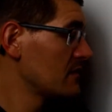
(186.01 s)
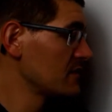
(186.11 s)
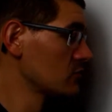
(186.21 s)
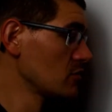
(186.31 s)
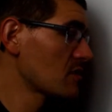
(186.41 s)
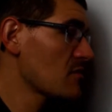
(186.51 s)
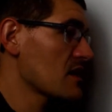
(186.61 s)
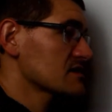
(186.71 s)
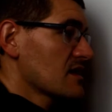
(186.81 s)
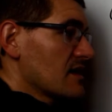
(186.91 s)
The aluminum
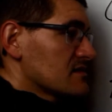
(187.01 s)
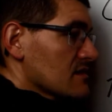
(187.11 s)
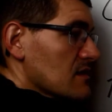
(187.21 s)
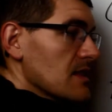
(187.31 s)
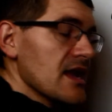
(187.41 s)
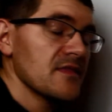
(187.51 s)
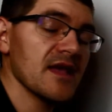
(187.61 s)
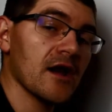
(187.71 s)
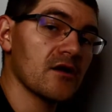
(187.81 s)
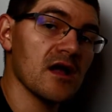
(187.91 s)
oxides and the clay and
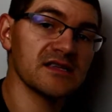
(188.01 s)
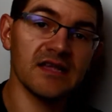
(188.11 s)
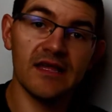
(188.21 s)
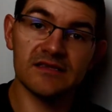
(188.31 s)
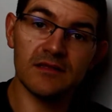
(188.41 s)
the iron oxides